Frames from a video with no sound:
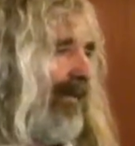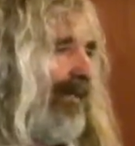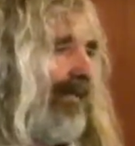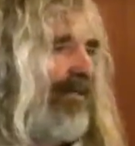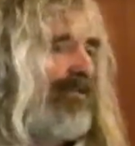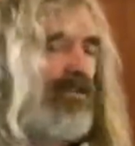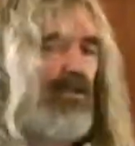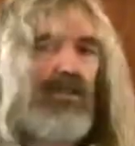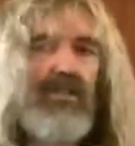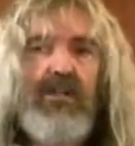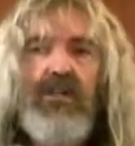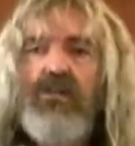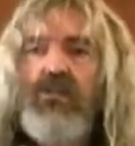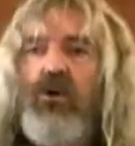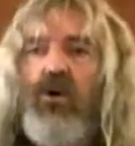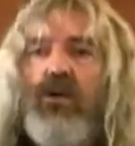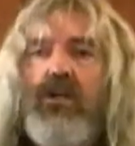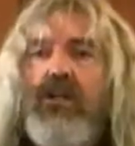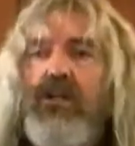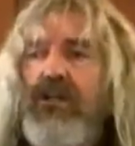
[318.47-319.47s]
And so they're
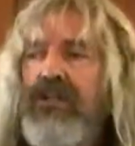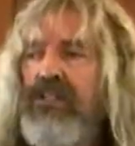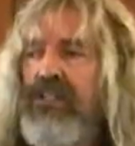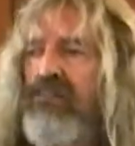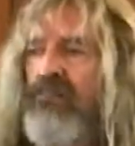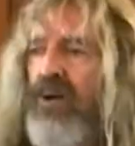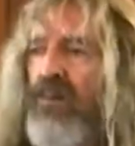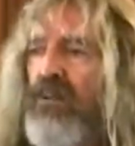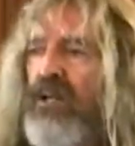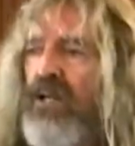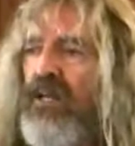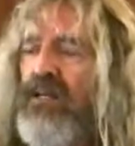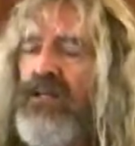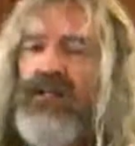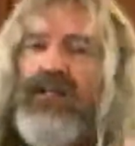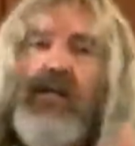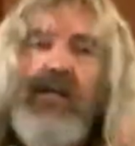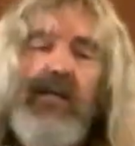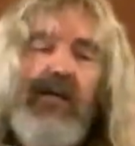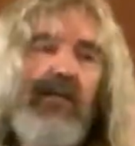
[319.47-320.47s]
totally discombobulated.
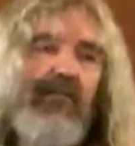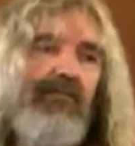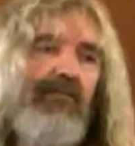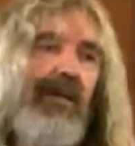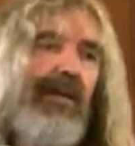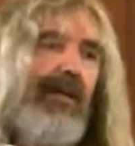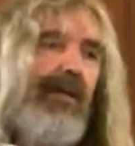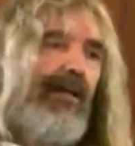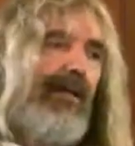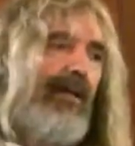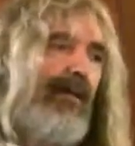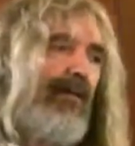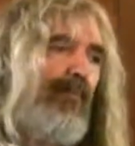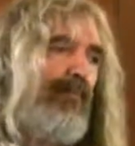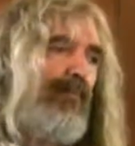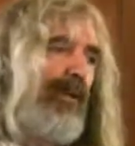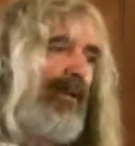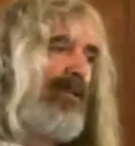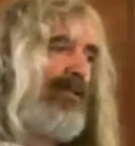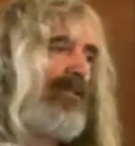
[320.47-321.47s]
And finally,
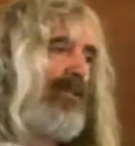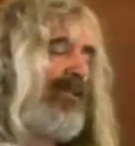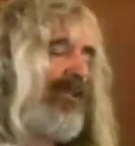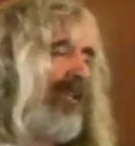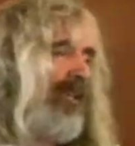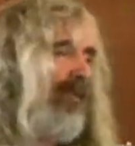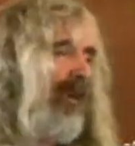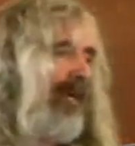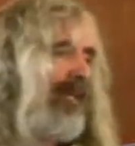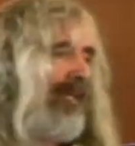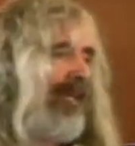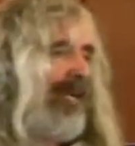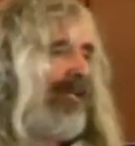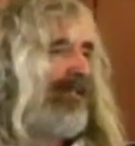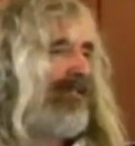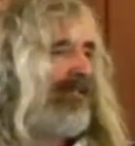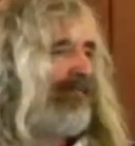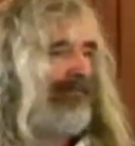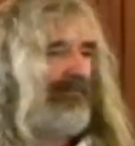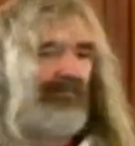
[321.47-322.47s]
Peter says, you know what,
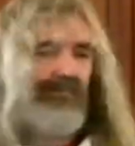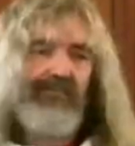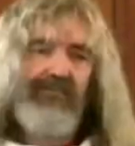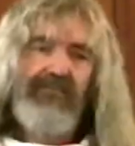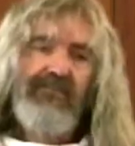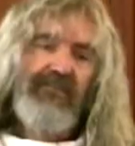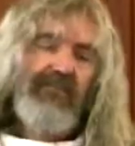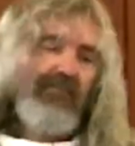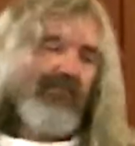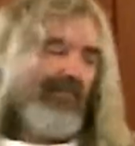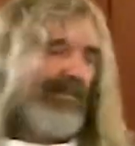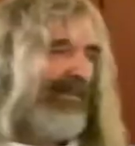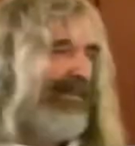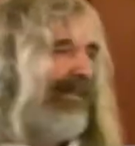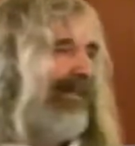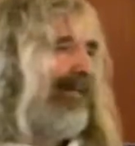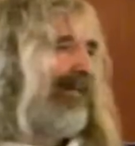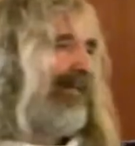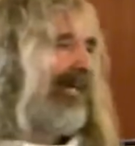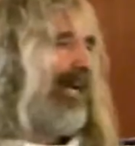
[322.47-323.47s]
guys,
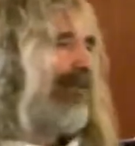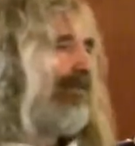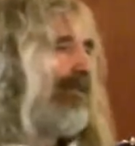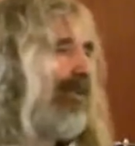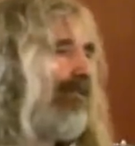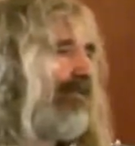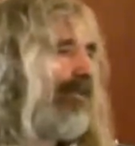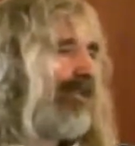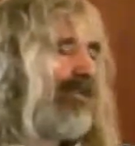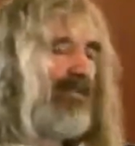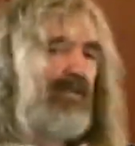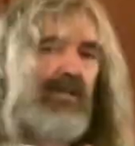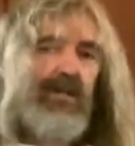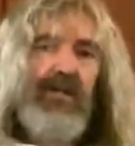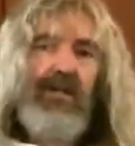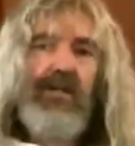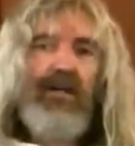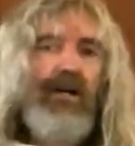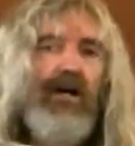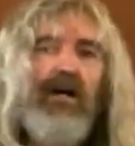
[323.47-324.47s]
I've enough of this.
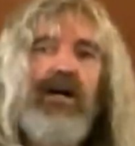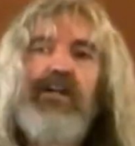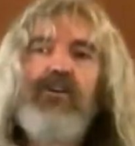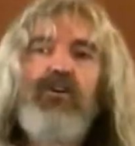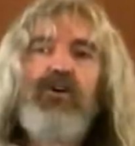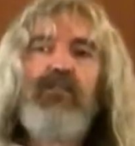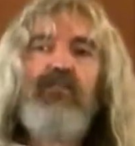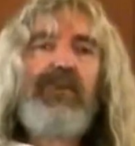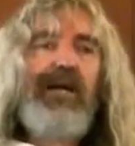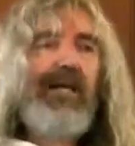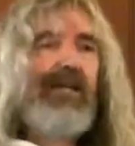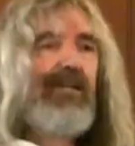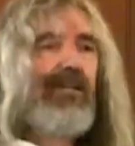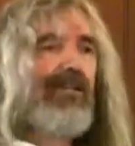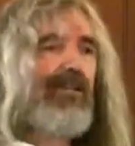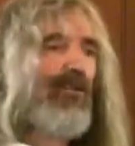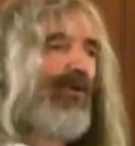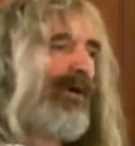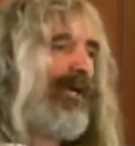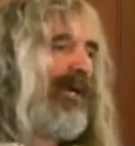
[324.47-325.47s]
I'm going back
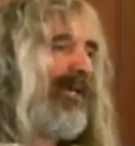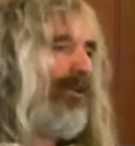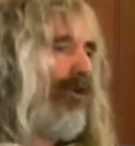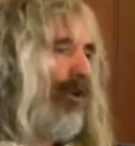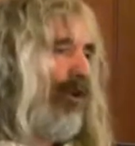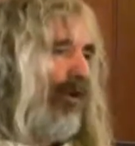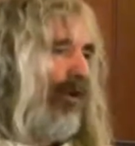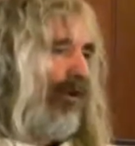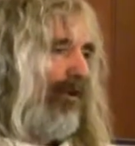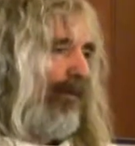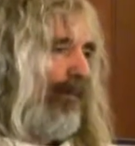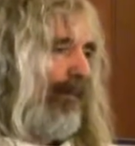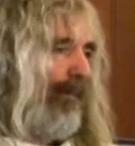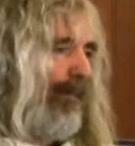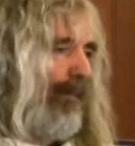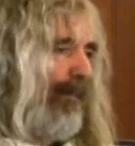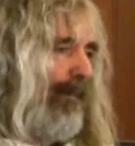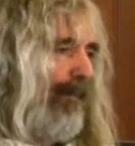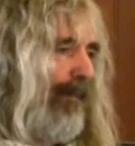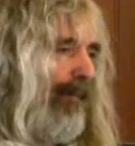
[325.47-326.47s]
to what I know.
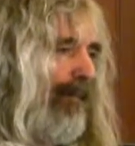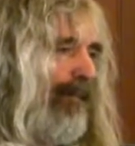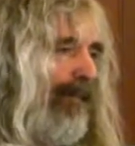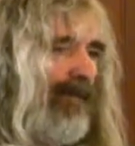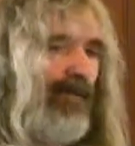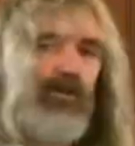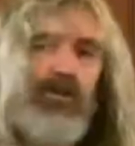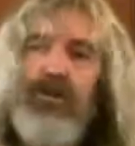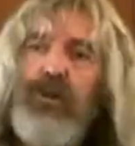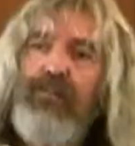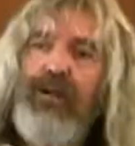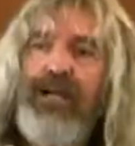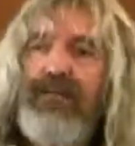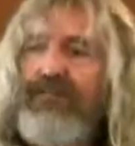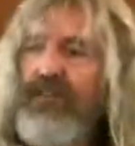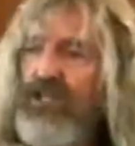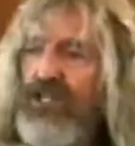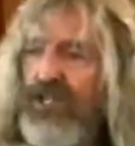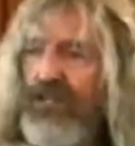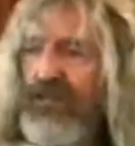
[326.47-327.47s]
I'm going to go back
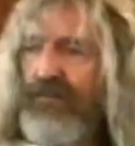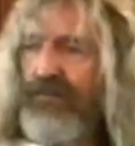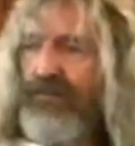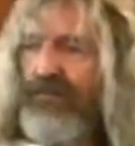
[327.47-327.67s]
fishing.